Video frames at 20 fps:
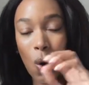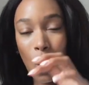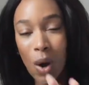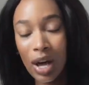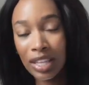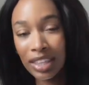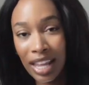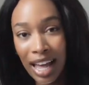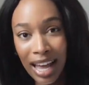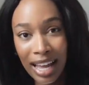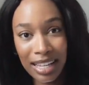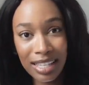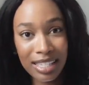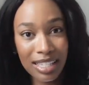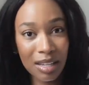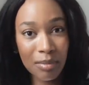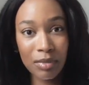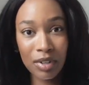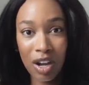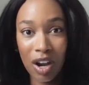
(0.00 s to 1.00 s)
online
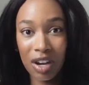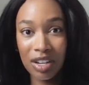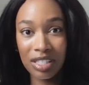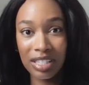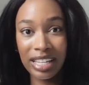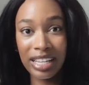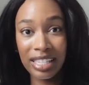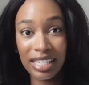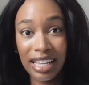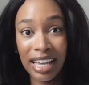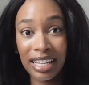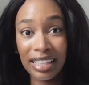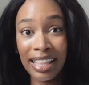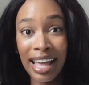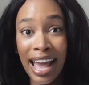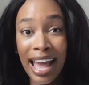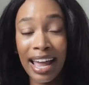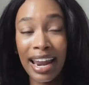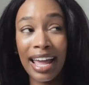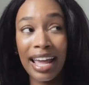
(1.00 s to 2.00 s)
seminars, things like
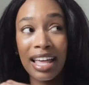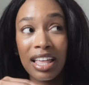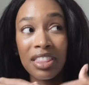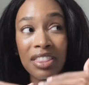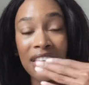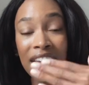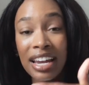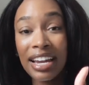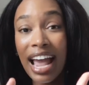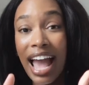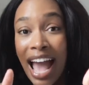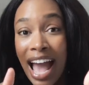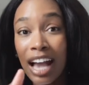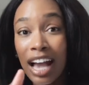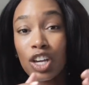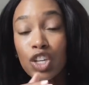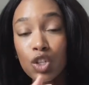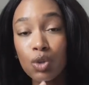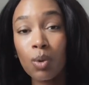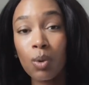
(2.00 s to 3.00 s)
that, than
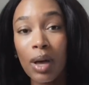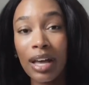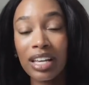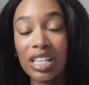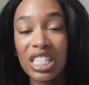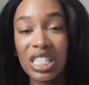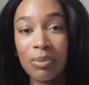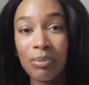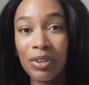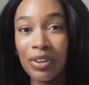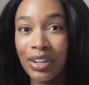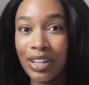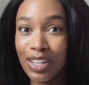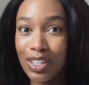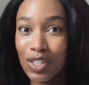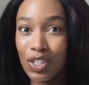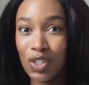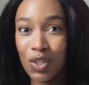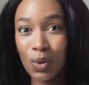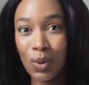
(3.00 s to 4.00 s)
actual
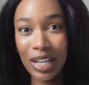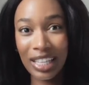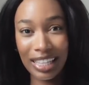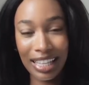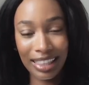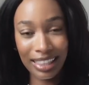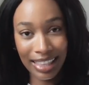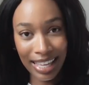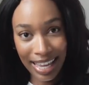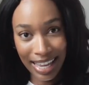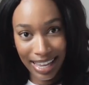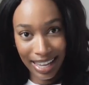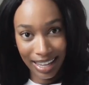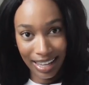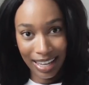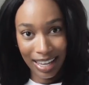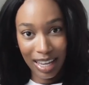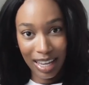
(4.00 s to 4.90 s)
experience doing the thing.